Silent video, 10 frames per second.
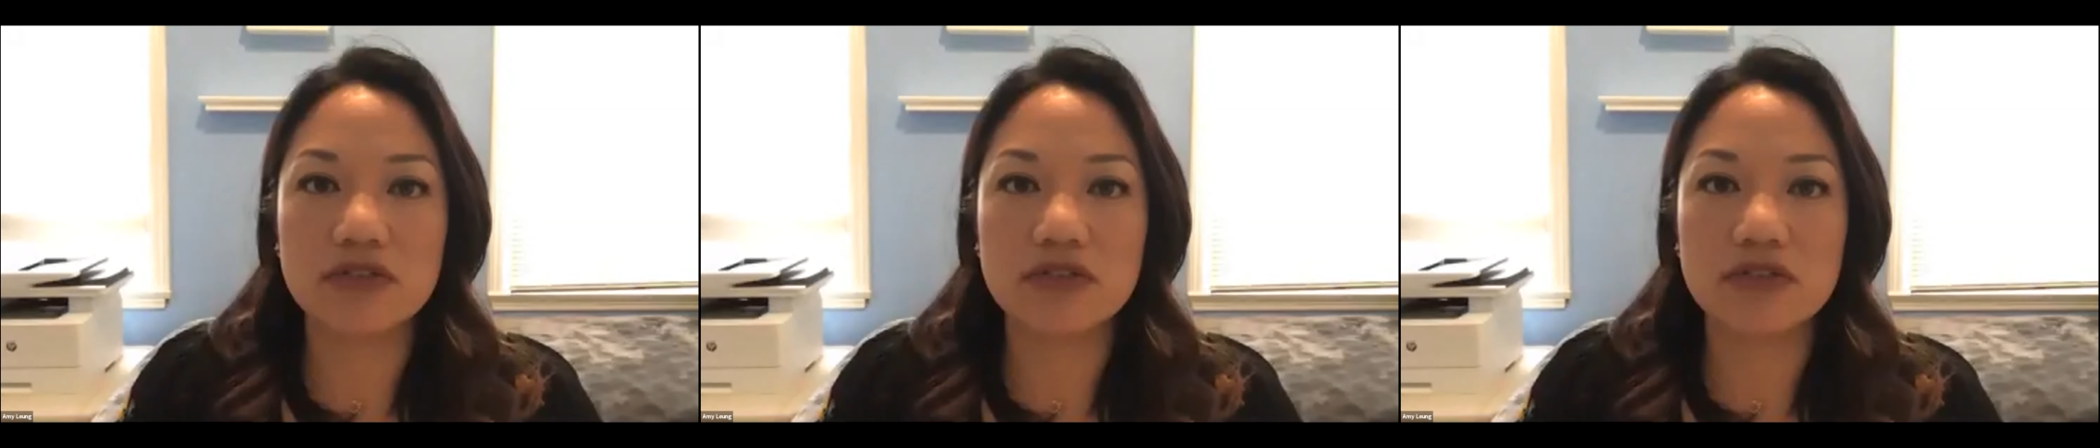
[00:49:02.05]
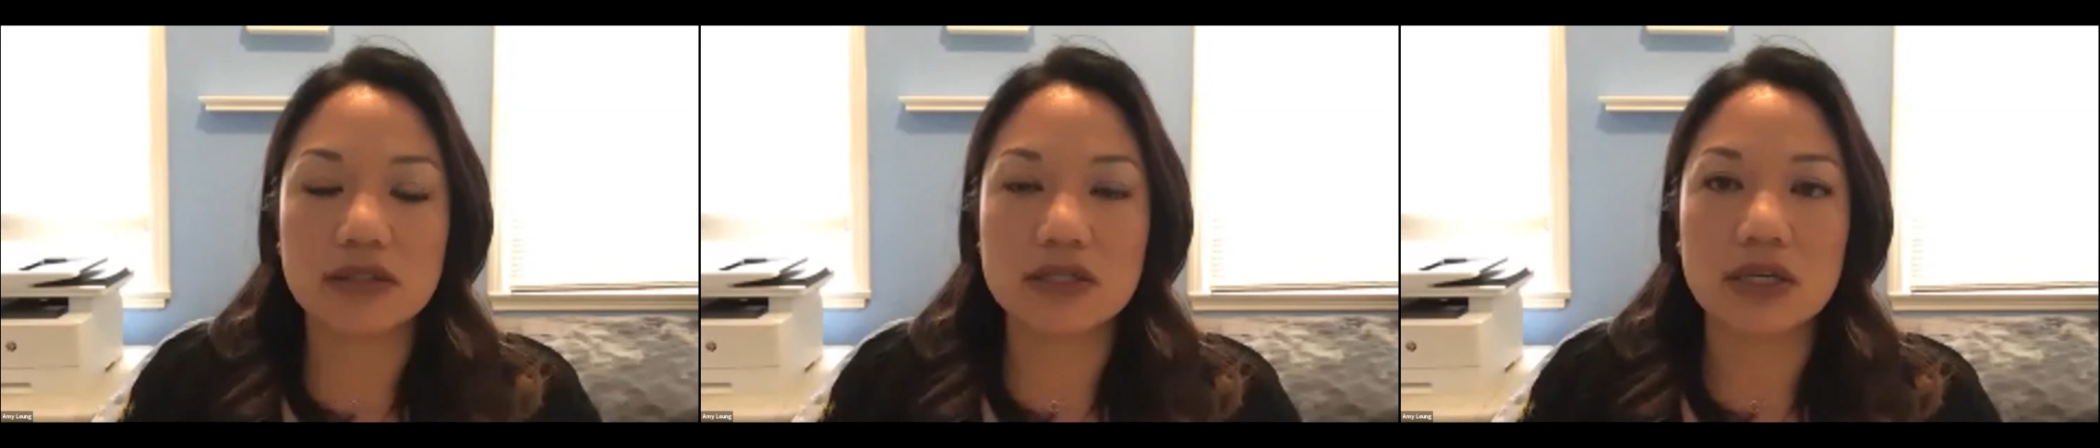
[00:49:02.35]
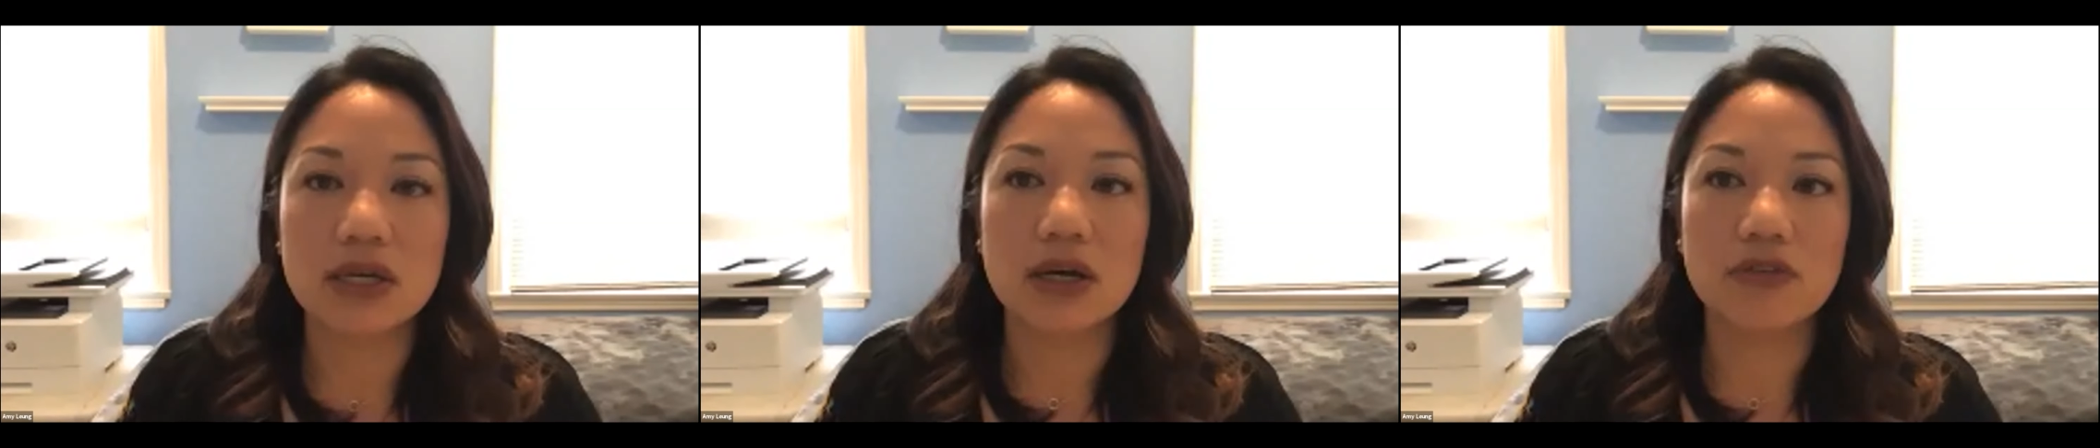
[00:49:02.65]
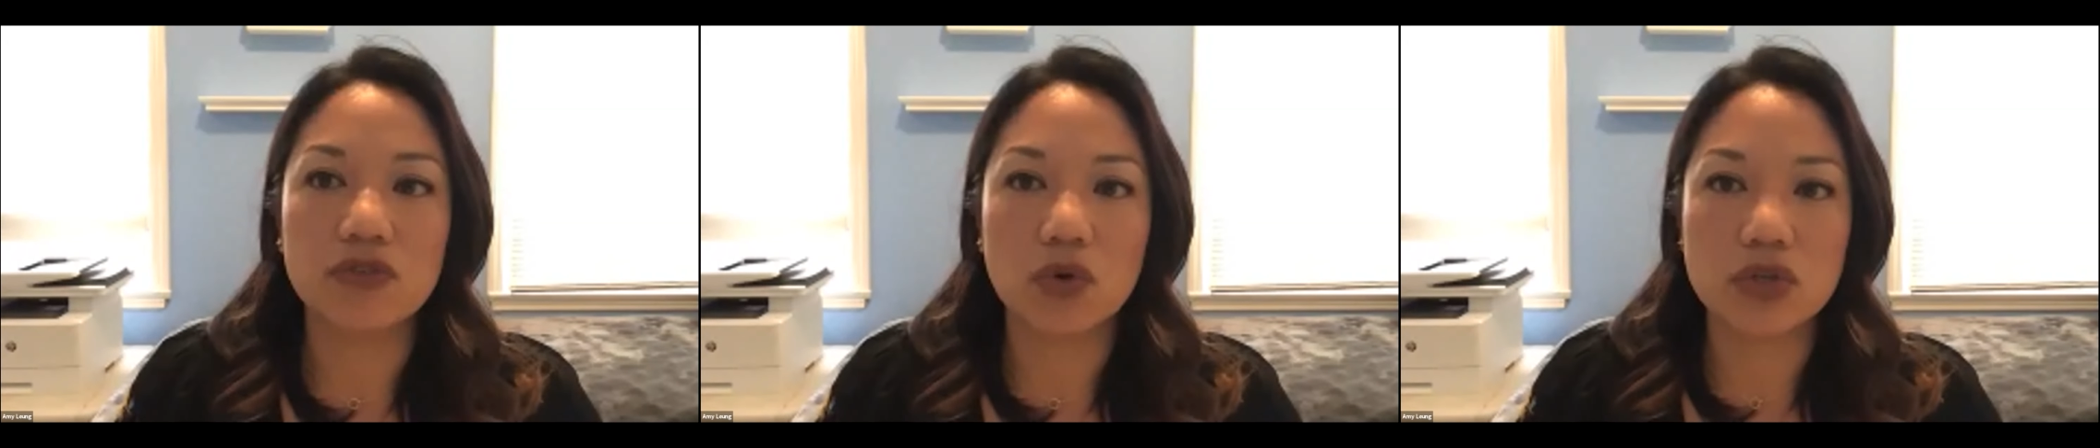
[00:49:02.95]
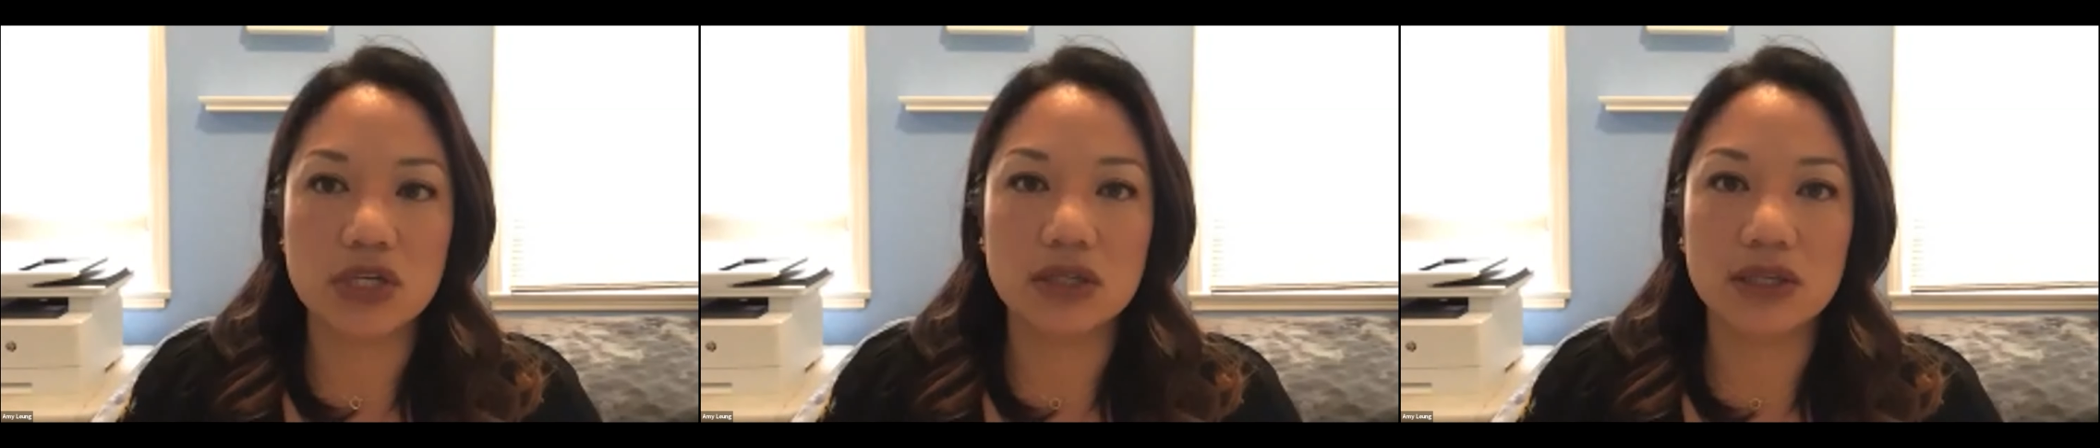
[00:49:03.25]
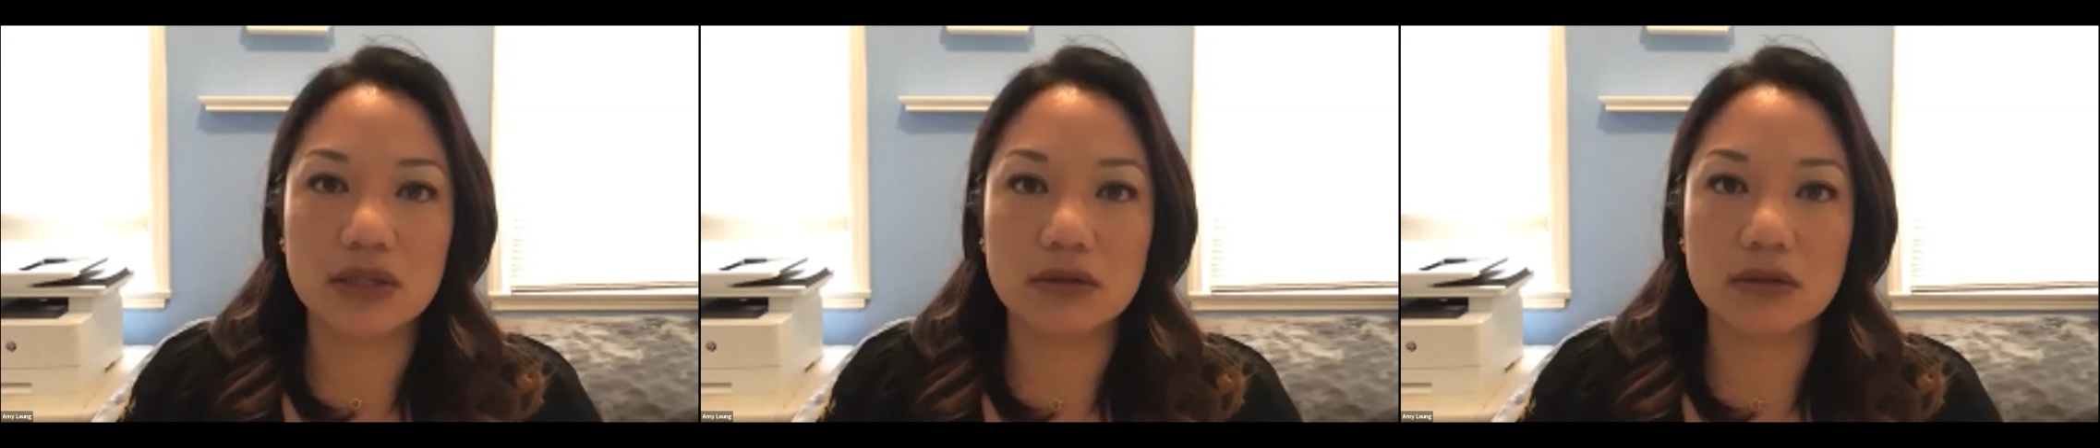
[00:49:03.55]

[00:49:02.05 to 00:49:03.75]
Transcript: that unfortunately they're